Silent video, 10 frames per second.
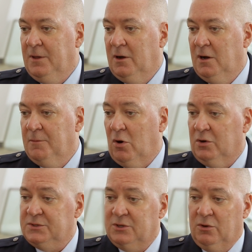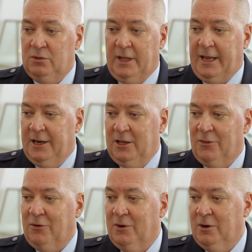Also, like any
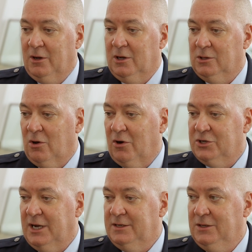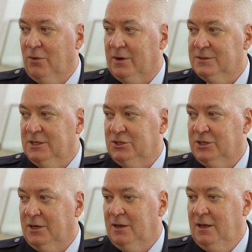other large IT
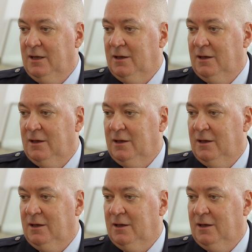organization,